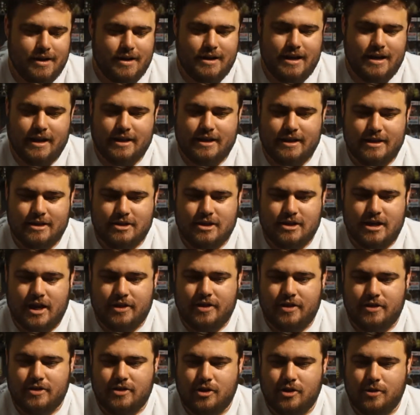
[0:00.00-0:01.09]

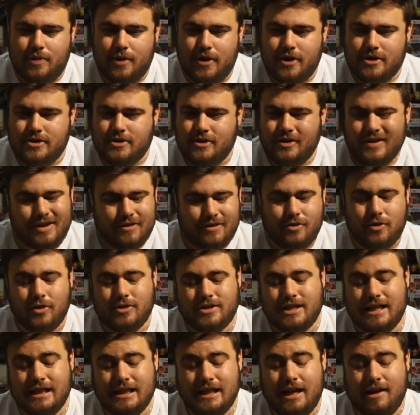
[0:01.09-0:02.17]
Nothing too personal. And of
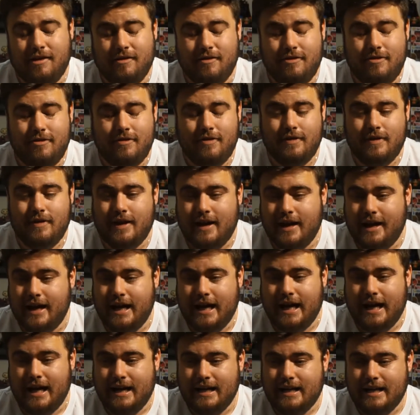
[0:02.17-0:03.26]
course I love
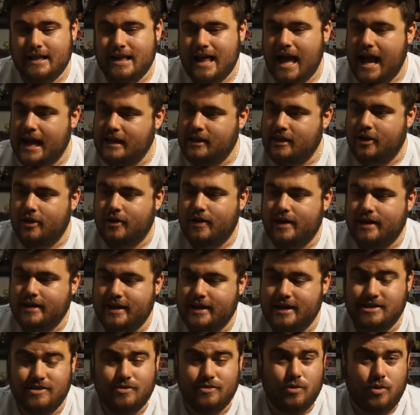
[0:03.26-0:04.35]
Halo and
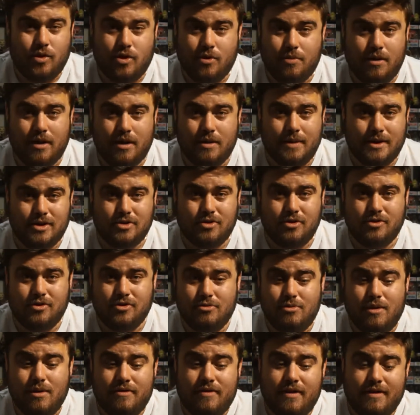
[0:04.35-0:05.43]
Gears of War are probably two
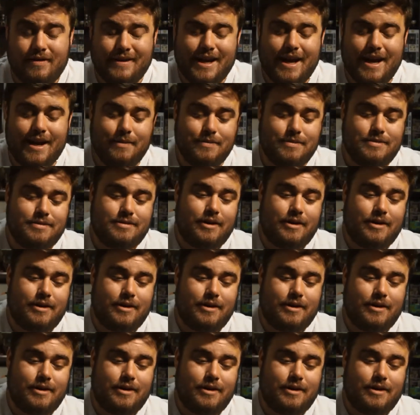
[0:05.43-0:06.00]
of my favorite games.